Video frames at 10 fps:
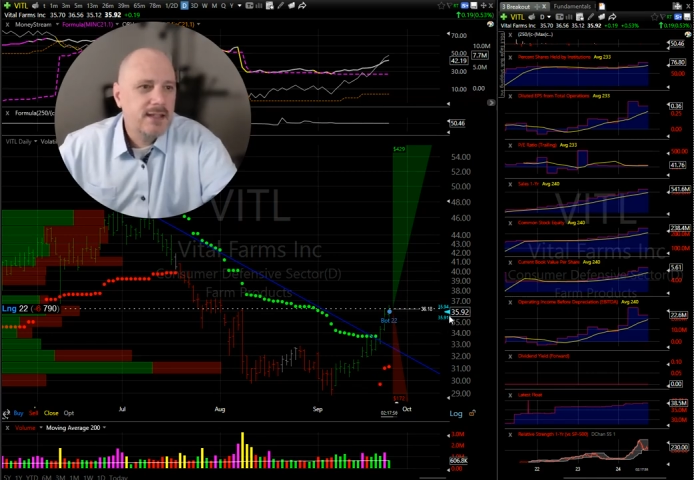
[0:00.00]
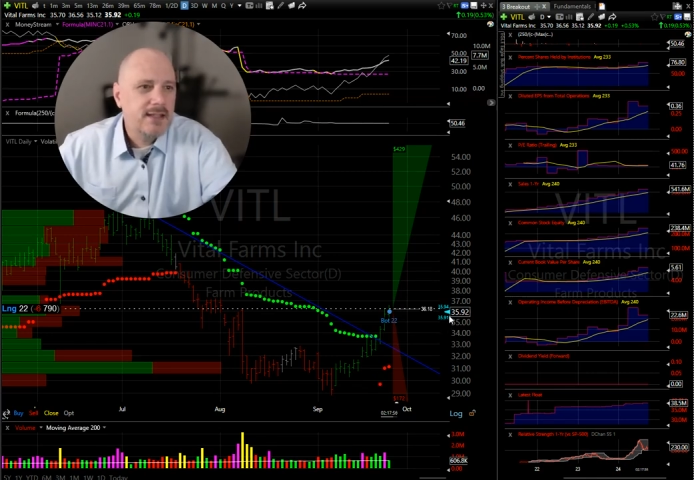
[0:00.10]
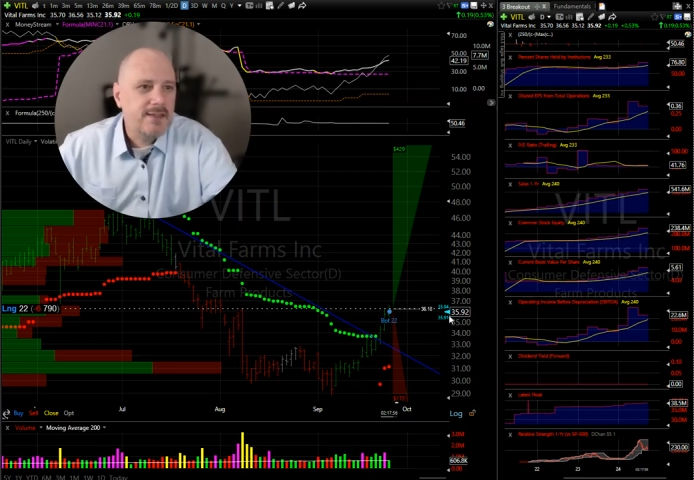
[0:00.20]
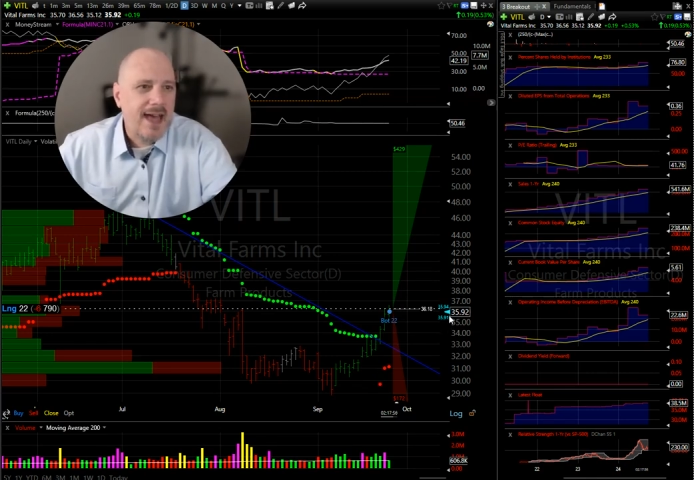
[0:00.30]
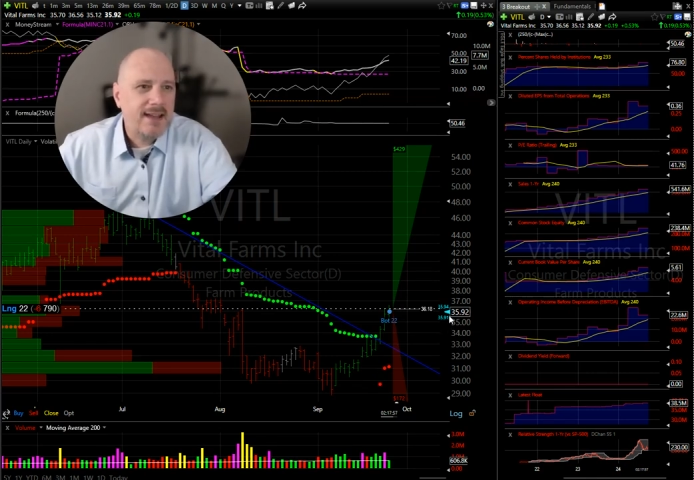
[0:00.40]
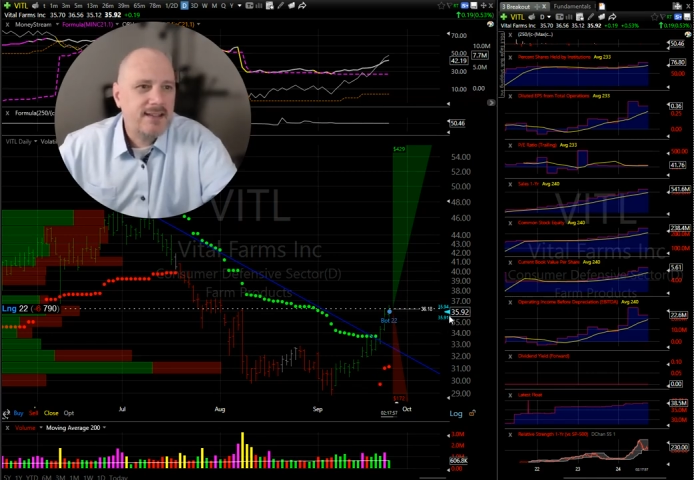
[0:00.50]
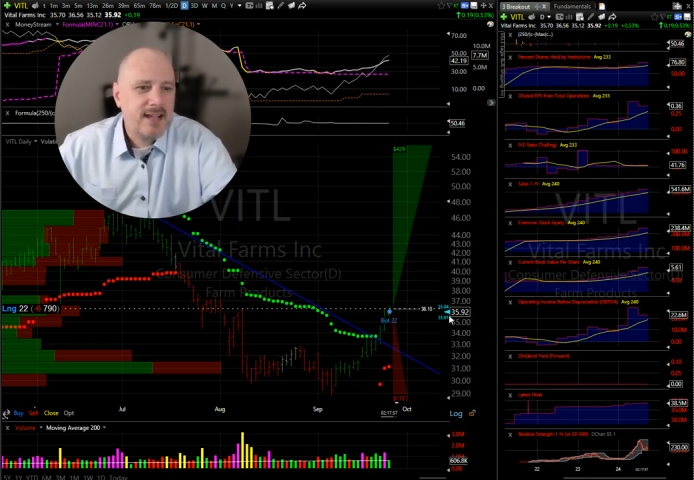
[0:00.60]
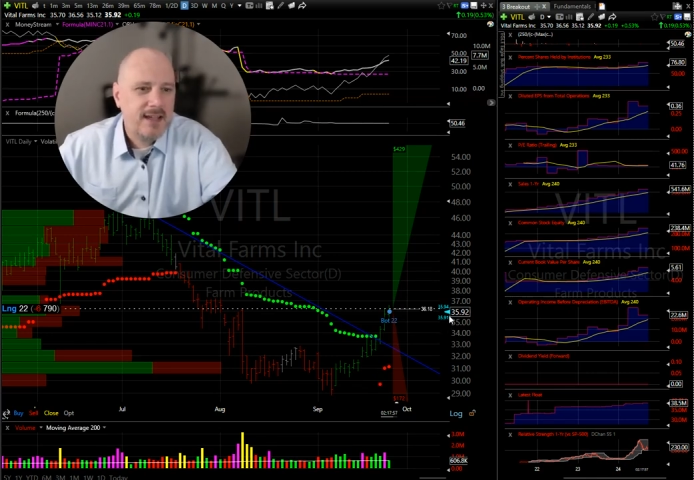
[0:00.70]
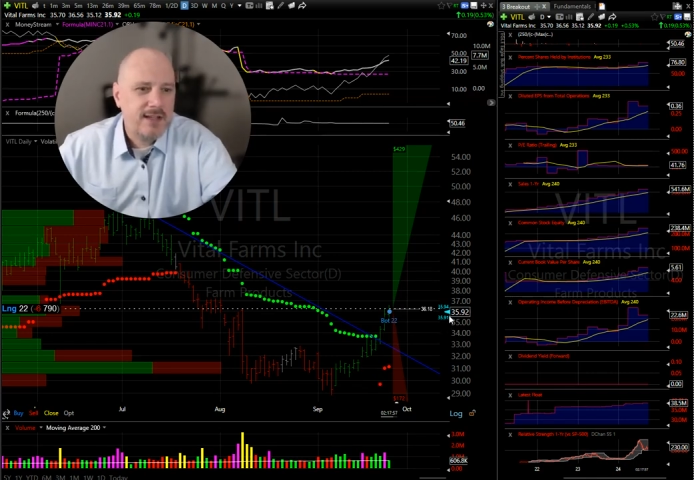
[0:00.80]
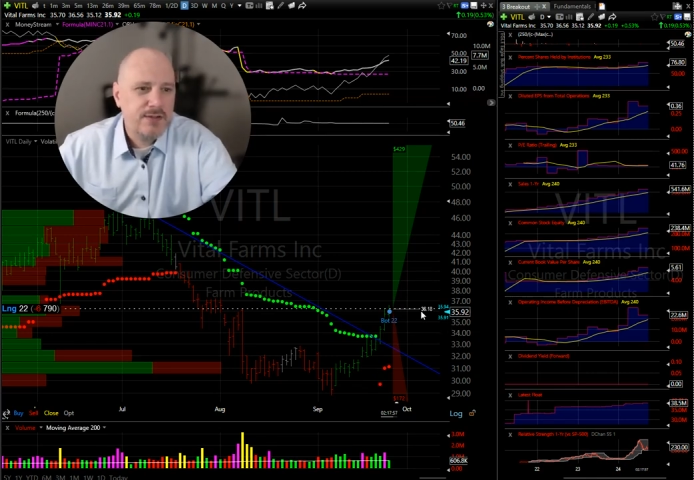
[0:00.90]
that
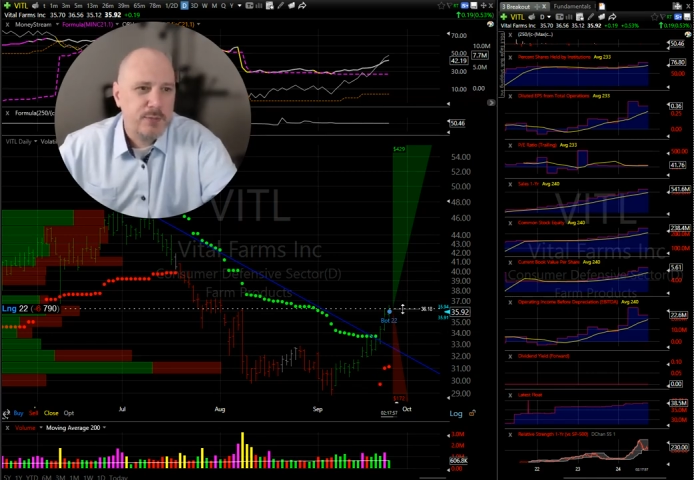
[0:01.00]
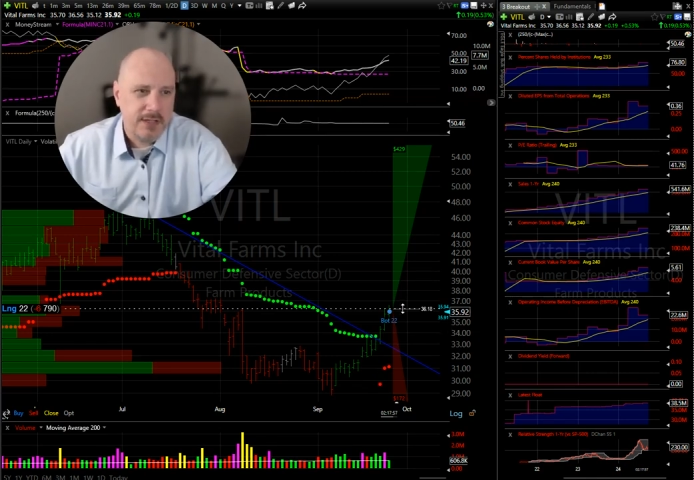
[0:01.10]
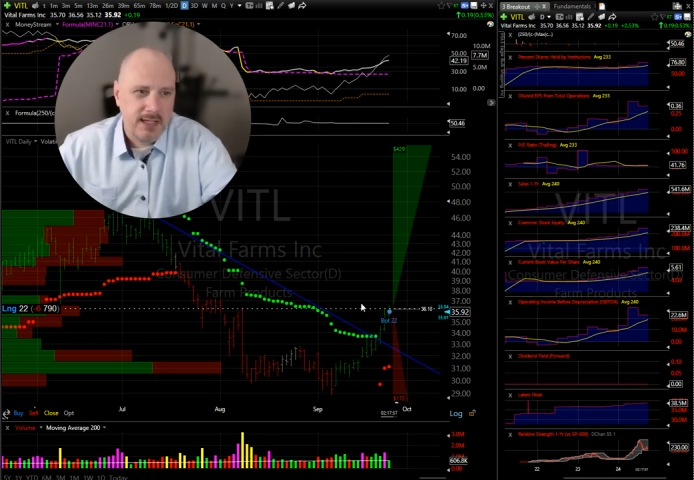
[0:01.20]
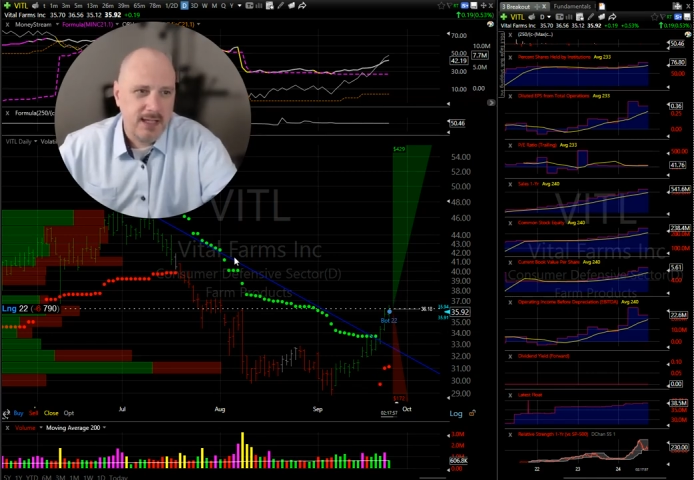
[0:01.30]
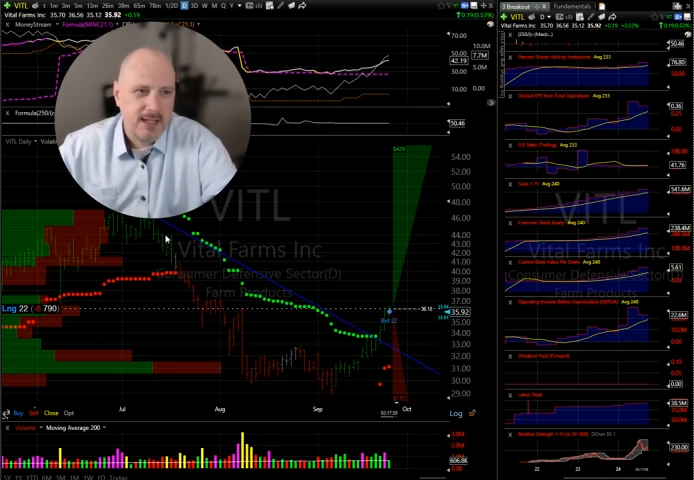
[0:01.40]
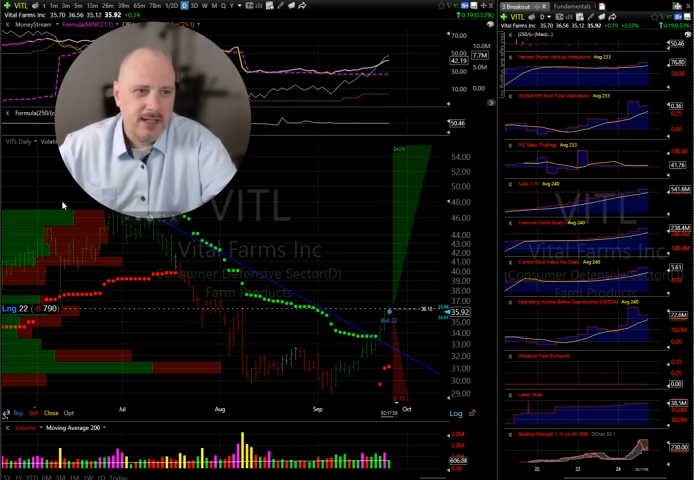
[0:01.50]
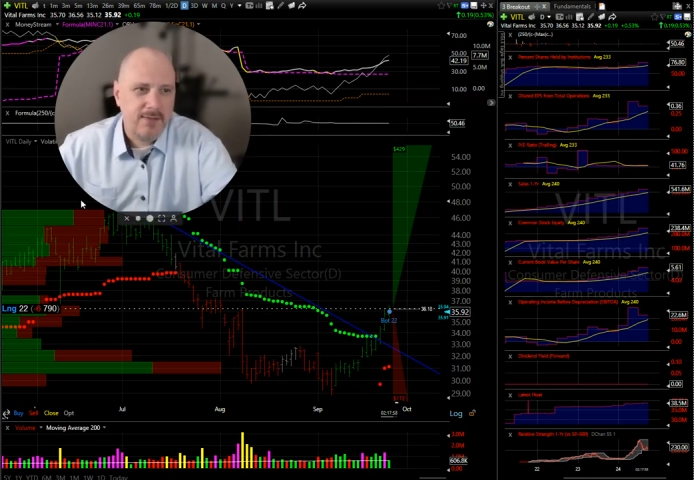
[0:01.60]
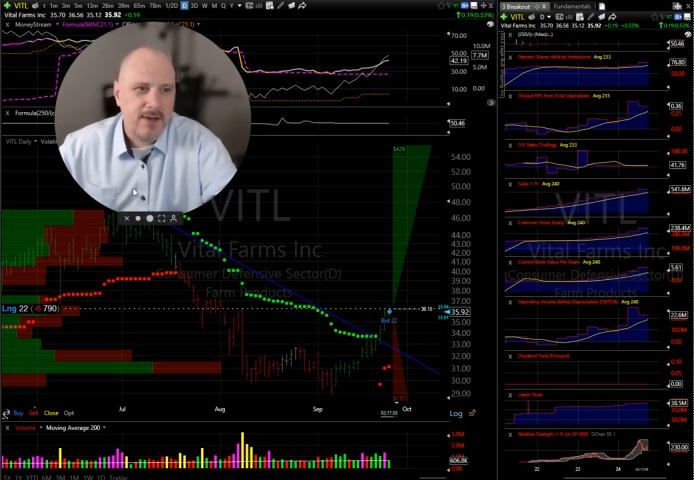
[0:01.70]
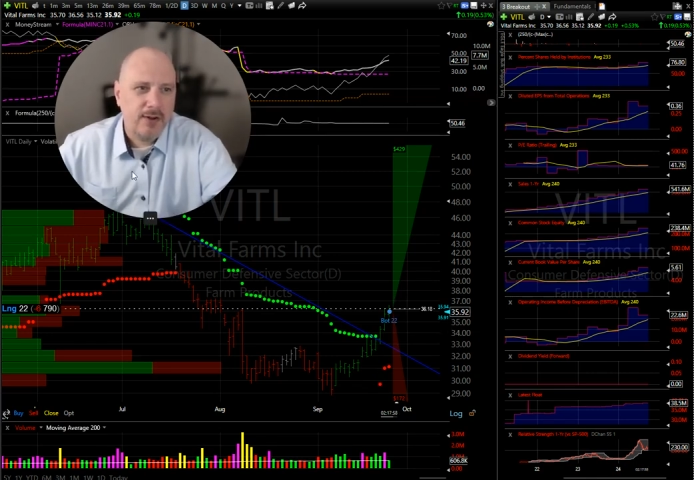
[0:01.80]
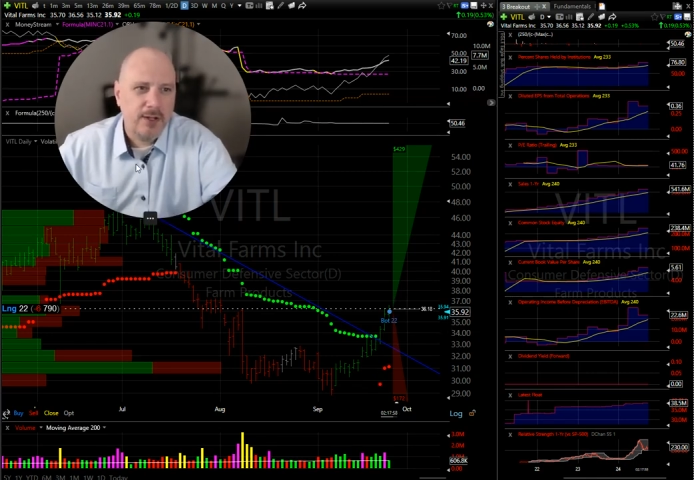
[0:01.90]
tells me if
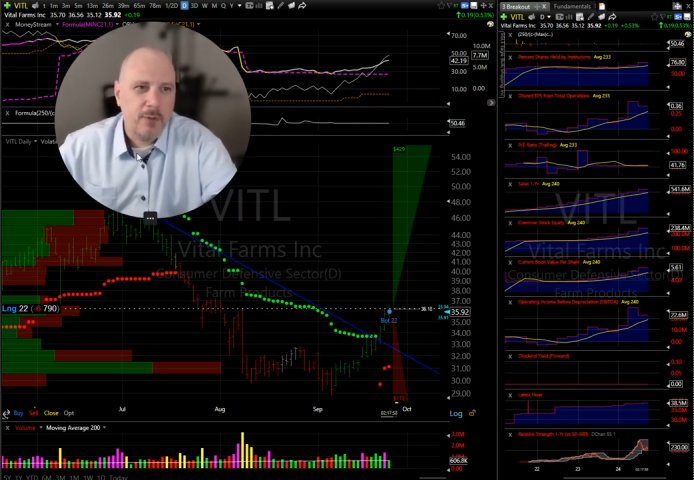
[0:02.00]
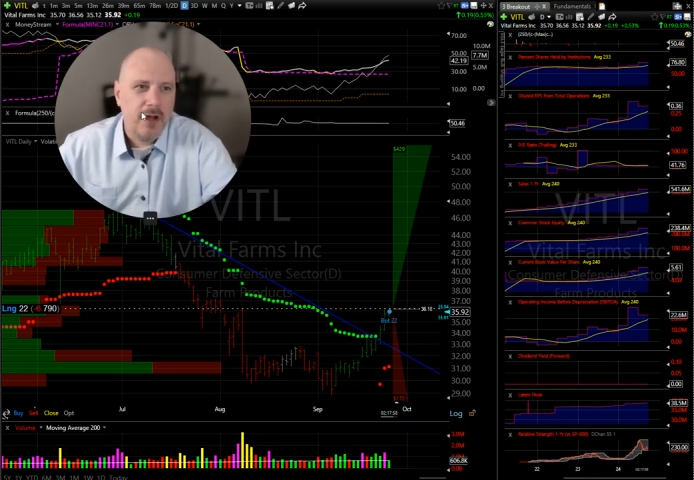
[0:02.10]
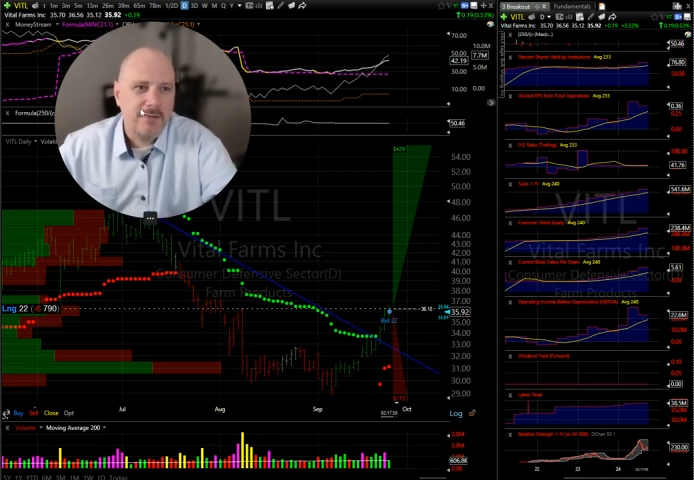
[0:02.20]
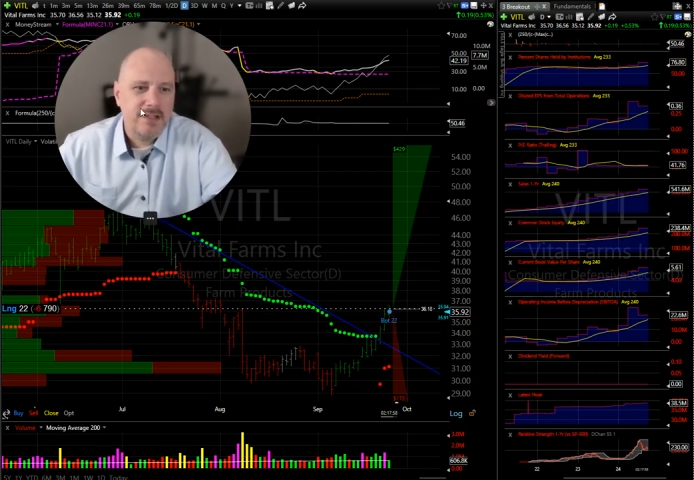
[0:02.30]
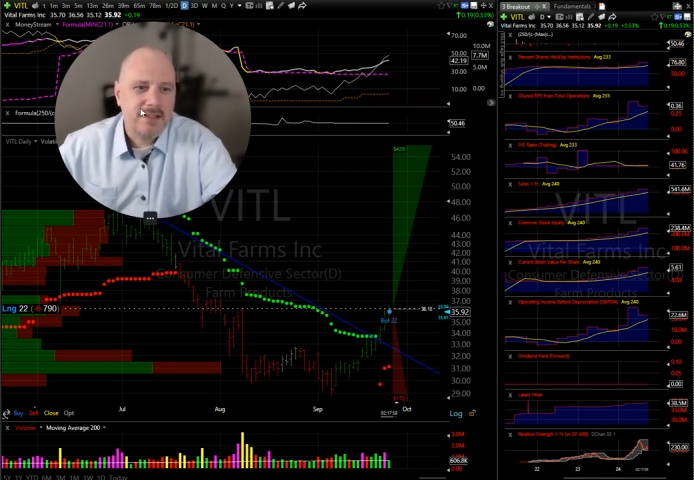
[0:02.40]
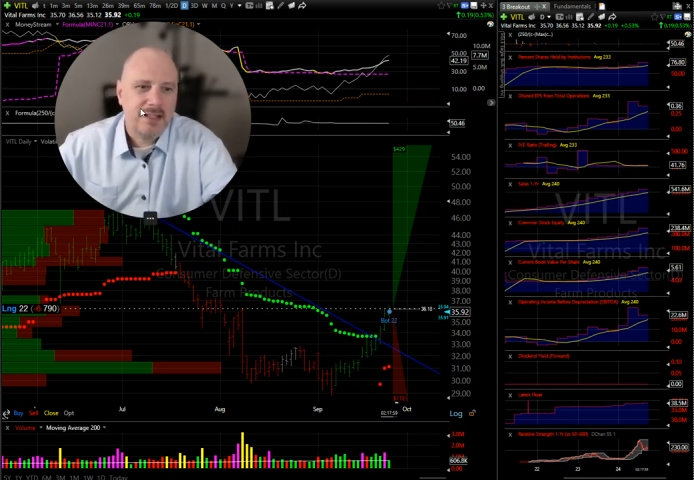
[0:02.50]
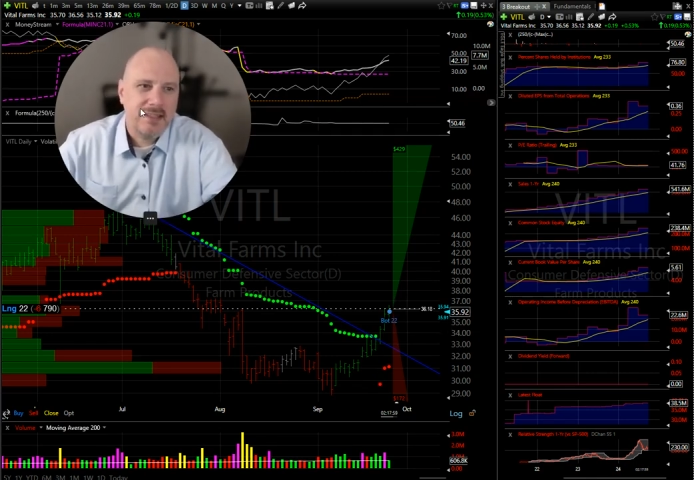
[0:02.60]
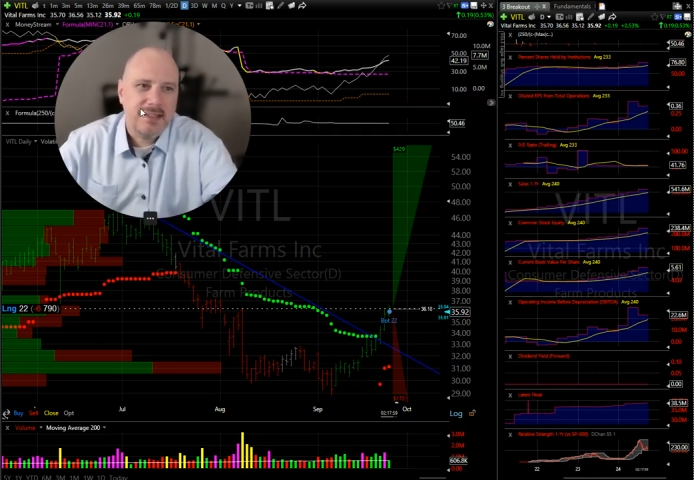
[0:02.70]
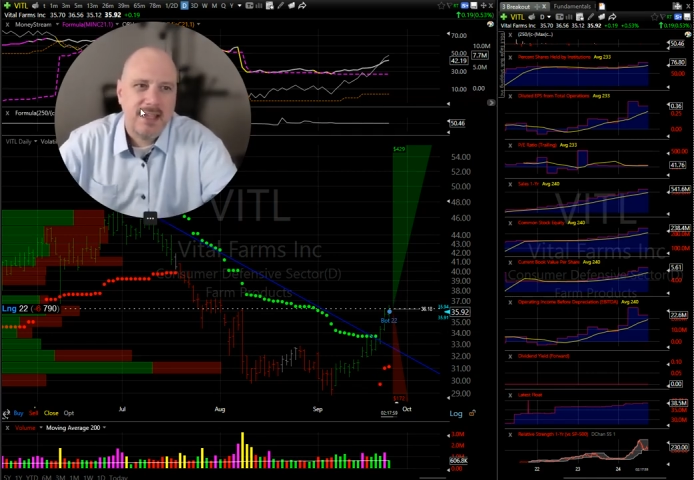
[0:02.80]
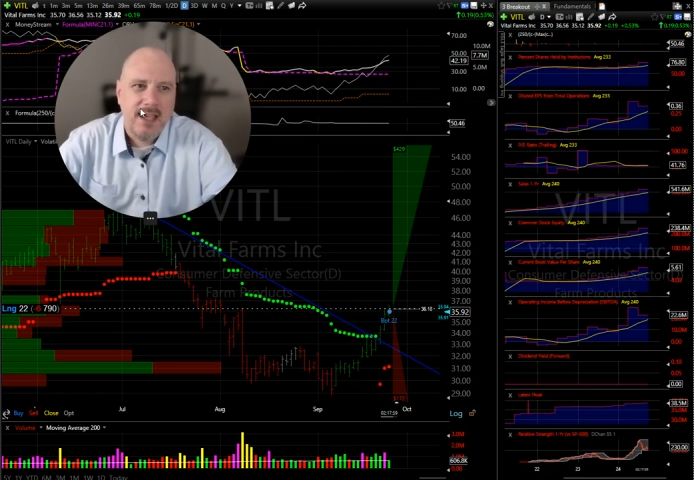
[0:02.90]
I only want to risk,
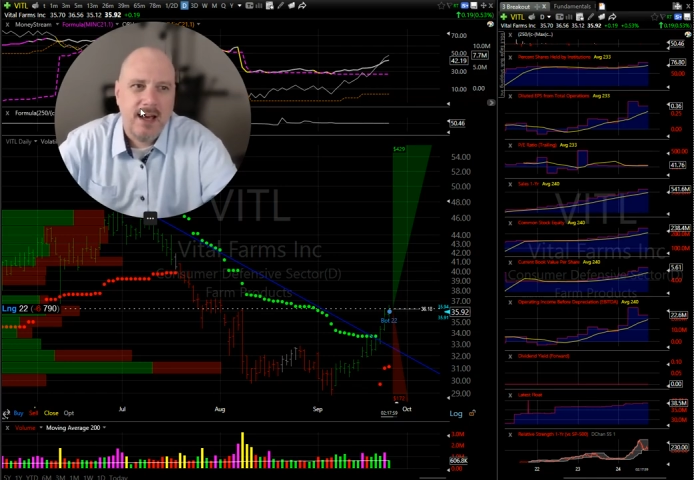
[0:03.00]
let's say,